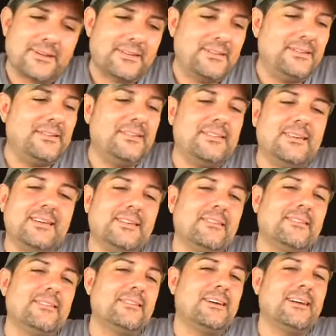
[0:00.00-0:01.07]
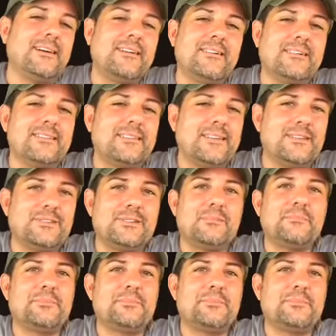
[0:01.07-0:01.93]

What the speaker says: You can take your entire intention